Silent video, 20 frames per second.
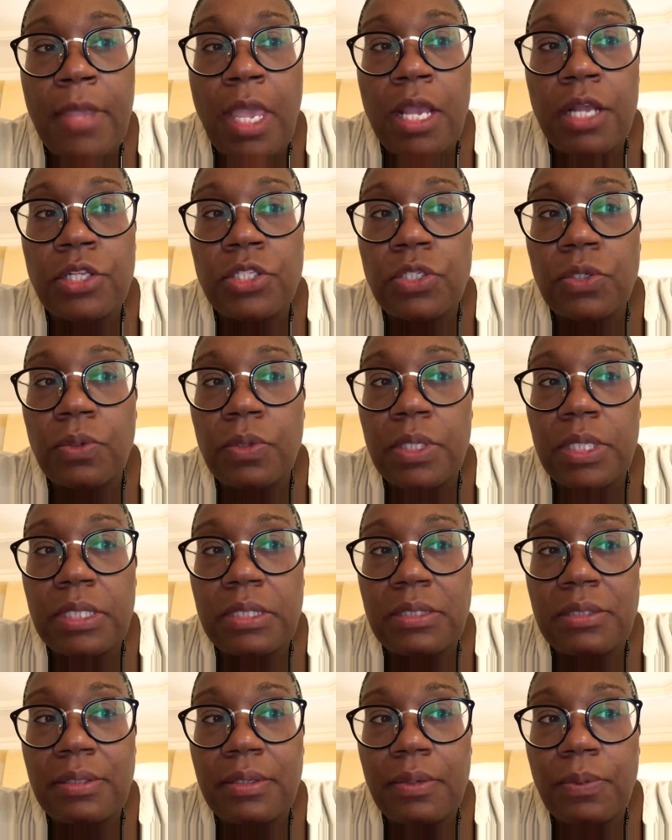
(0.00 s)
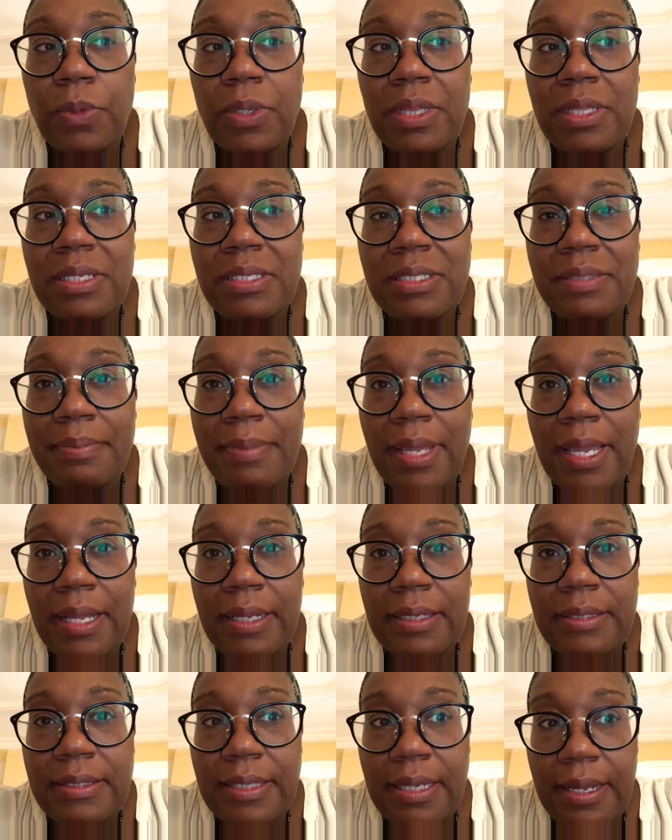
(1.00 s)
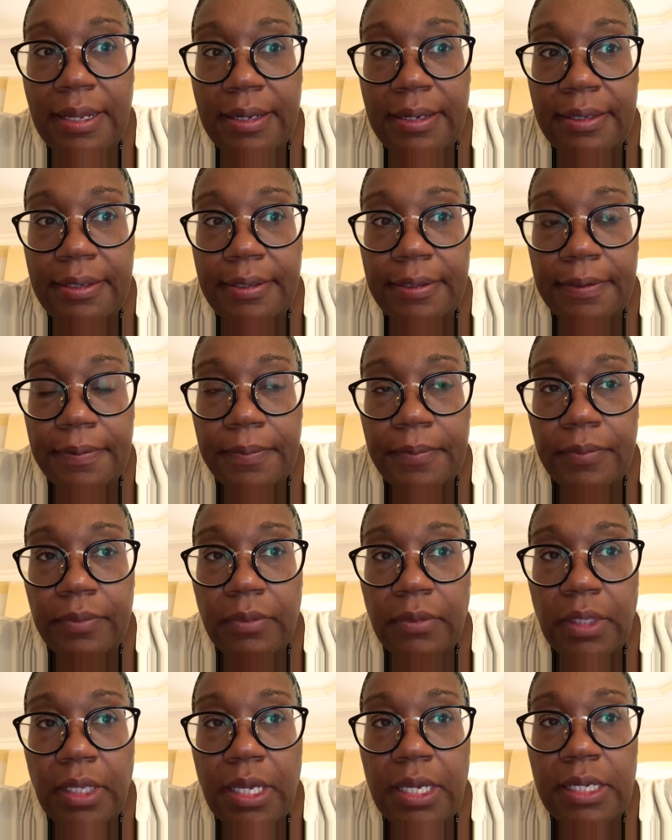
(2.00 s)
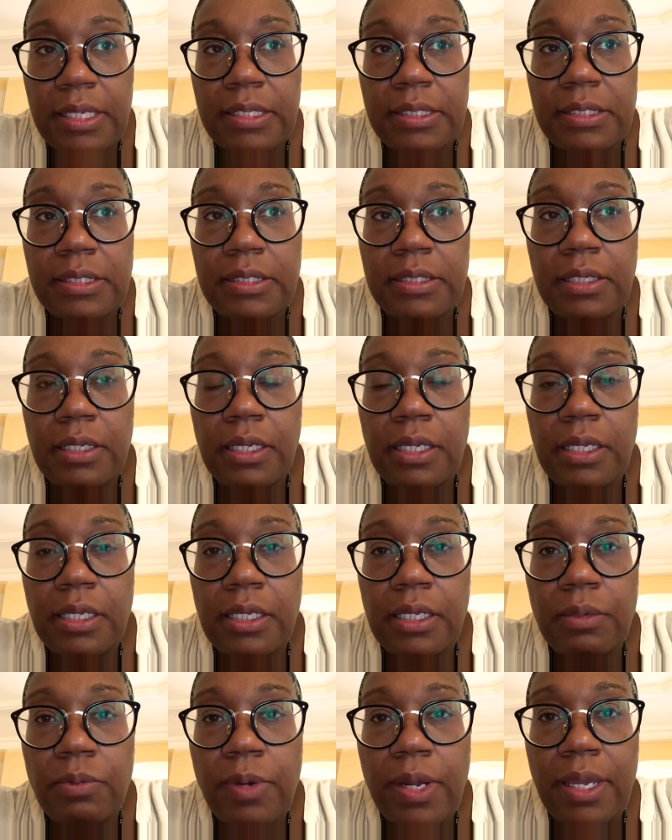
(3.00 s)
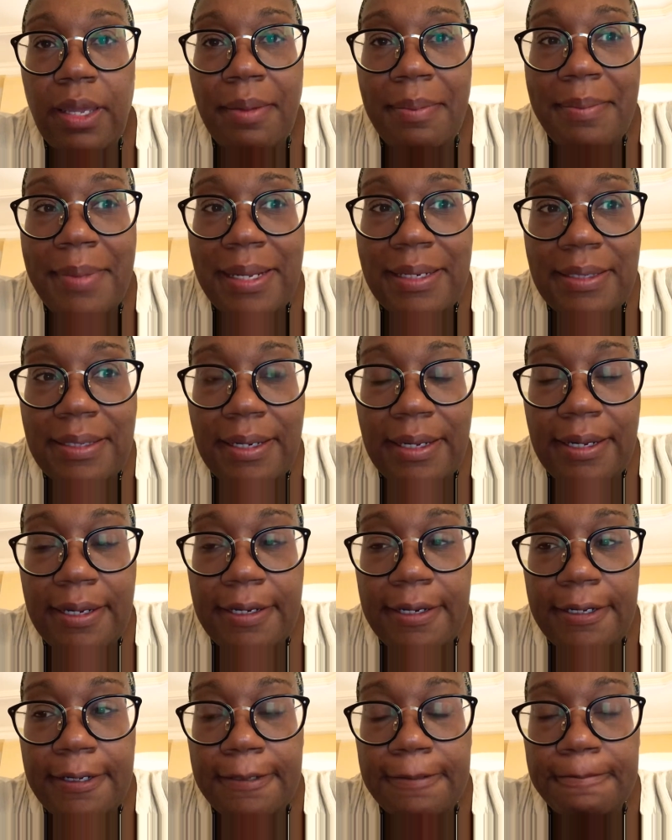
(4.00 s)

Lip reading: And so what this man did is he recommended